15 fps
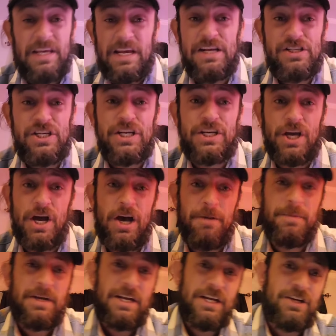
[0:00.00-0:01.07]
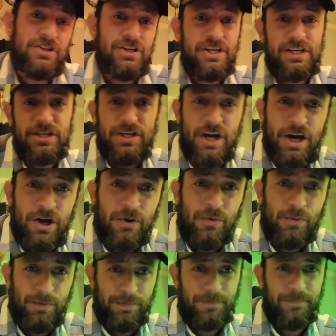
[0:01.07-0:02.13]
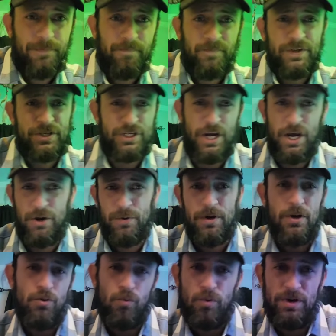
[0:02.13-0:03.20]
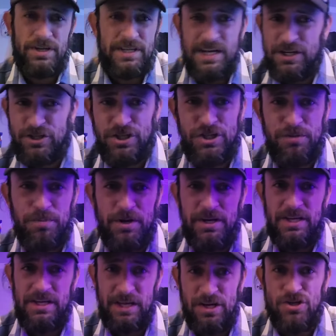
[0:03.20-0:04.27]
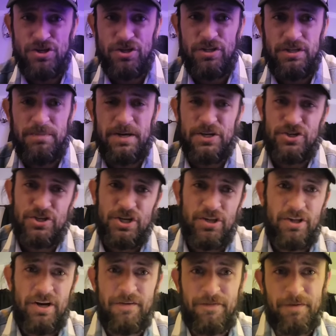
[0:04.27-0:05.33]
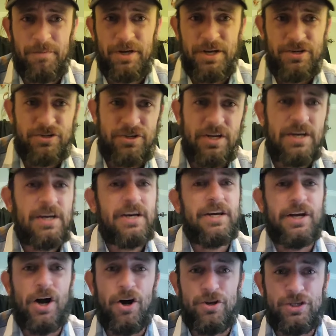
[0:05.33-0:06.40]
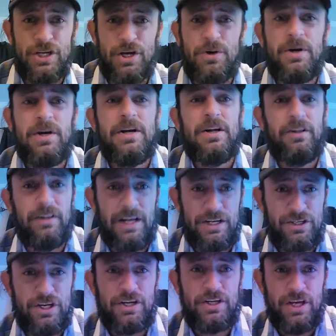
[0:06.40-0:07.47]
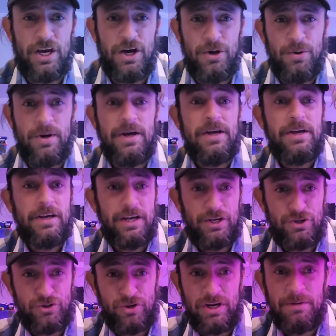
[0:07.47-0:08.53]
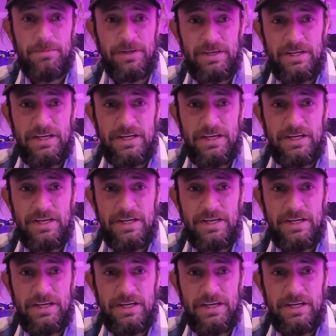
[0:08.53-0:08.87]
Easy come, easy go. So when he gets this money easily by stealing it from us, he also lets it go extremely